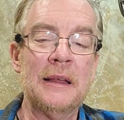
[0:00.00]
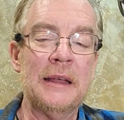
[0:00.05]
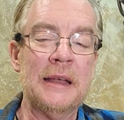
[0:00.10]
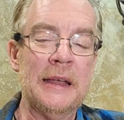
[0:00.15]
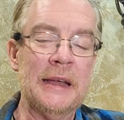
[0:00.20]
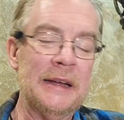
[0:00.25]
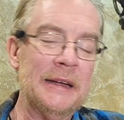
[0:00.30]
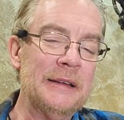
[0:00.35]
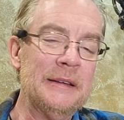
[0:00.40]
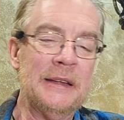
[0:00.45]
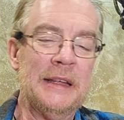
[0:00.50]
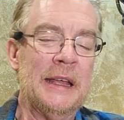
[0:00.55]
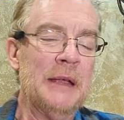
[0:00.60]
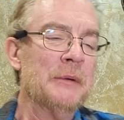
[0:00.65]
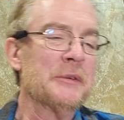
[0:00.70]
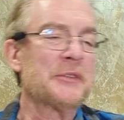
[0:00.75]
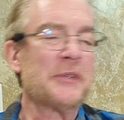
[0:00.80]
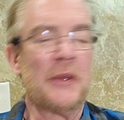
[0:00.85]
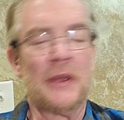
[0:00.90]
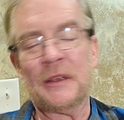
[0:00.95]
And he
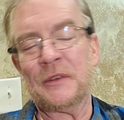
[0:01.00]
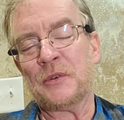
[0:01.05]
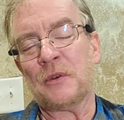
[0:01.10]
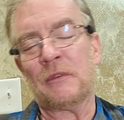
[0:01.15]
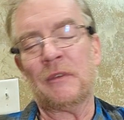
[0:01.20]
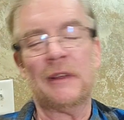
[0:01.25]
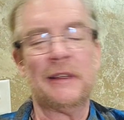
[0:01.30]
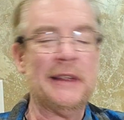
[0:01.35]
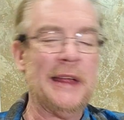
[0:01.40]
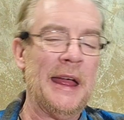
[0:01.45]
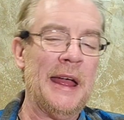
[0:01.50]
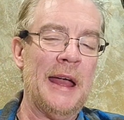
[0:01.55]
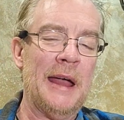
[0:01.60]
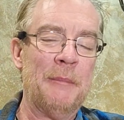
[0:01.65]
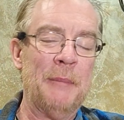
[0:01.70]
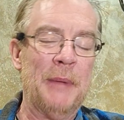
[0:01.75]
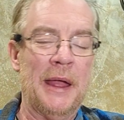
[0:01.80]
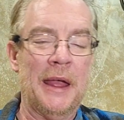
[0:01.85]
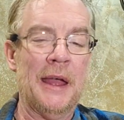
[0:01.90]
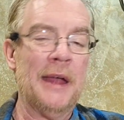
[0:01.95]
was sort of like, yeah,
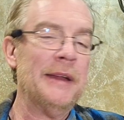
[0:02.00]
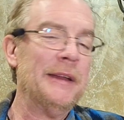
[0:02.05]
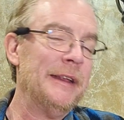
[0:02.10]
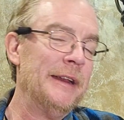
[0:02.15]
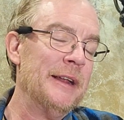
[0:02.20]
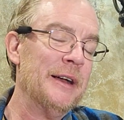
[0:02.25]
man,